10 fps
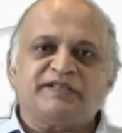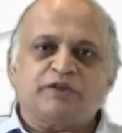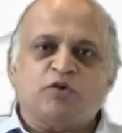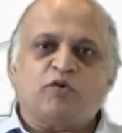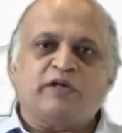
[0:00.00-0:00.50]

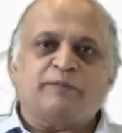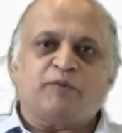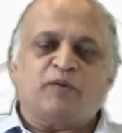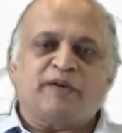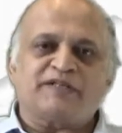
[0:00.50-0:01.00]
has locally
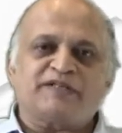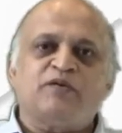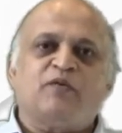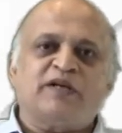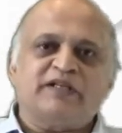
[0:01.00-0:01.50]
progressed
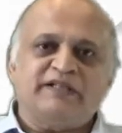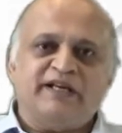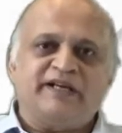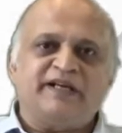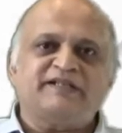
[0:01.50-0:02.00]
and what are the
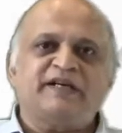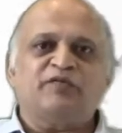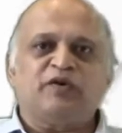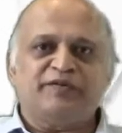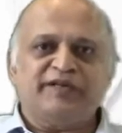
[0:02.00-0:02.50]
areas
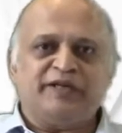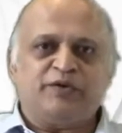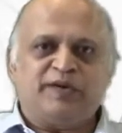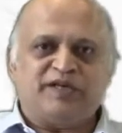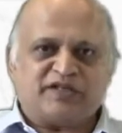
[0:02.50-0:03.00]
that what we
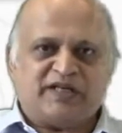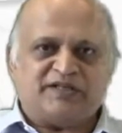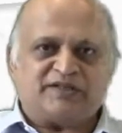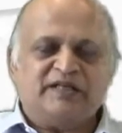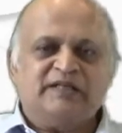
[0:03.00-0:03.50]
need to
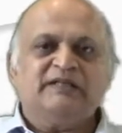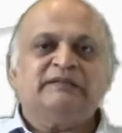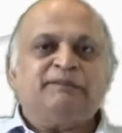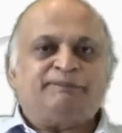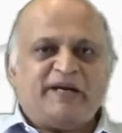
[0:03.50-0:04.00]
excise.
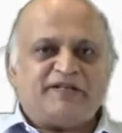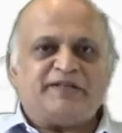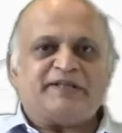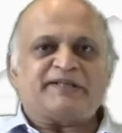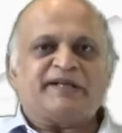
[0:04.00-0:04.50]
PET
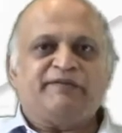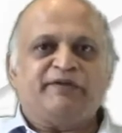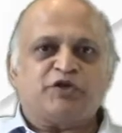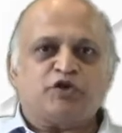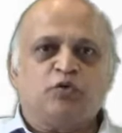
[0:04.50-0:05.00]
CT scan
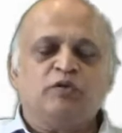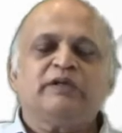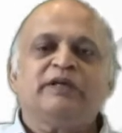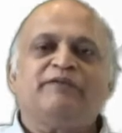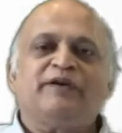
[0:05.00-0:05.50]
will show
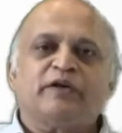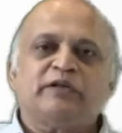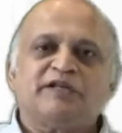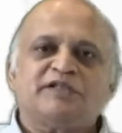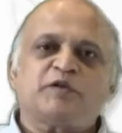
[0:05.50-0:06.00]
if at
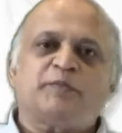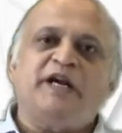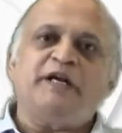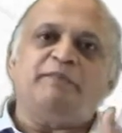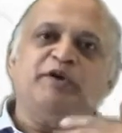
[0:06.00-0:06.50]
all there is a
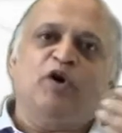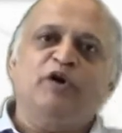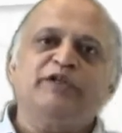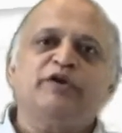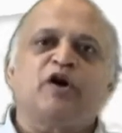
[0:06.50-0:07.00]
spread
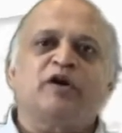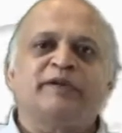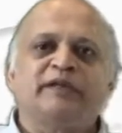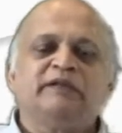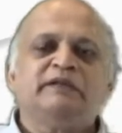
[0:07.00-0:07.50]
beyond the
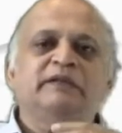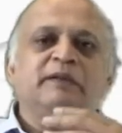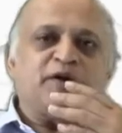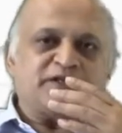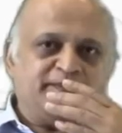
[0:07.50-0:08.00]
normal
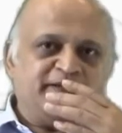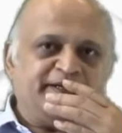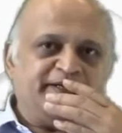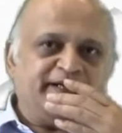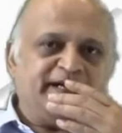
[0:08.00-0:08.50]

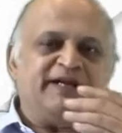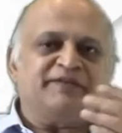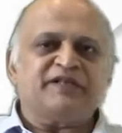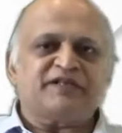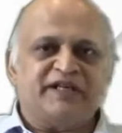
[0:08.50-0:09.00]
possibility and
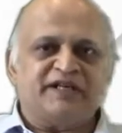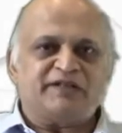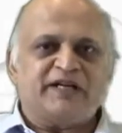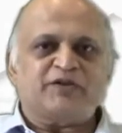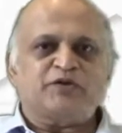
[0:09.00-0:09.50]
if the
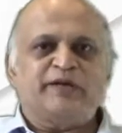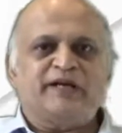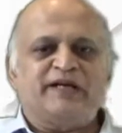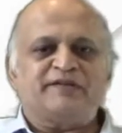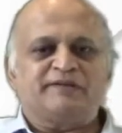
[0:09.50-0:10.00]
stage
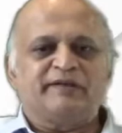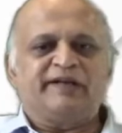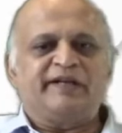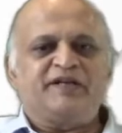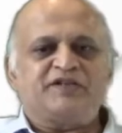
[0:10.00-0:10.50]
actually has
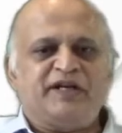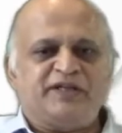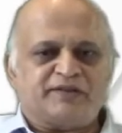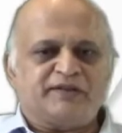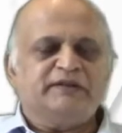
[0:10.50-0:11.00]
really changed.